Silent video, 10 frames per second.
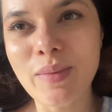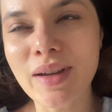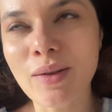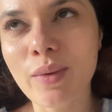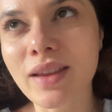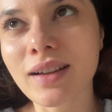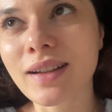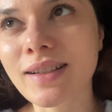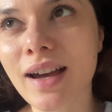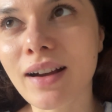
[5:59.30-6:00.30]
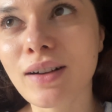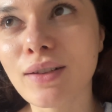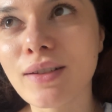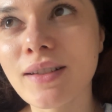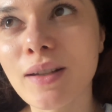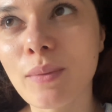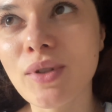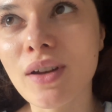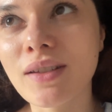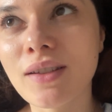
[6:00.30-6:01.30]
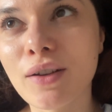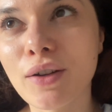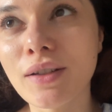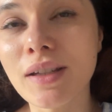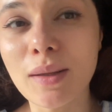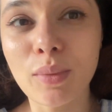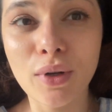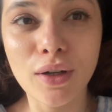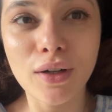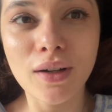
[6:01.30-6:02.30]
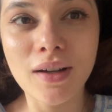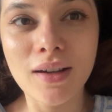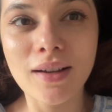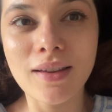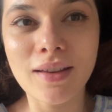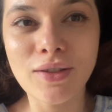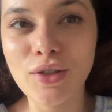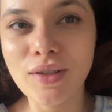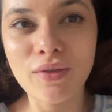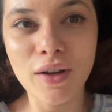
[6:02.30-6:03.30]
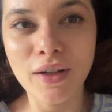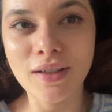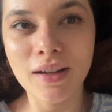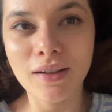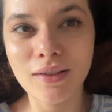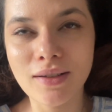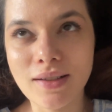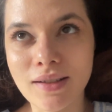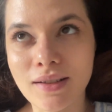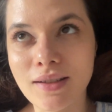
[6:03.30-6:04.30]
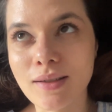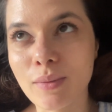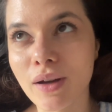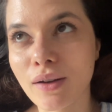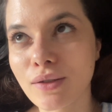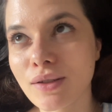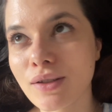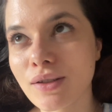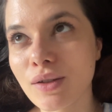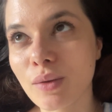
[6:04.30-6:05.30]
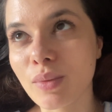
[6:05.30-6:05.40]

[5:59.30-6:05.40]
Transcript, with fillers: in a way that it tackles subjects that are deeper than just fairy tales, and it's about your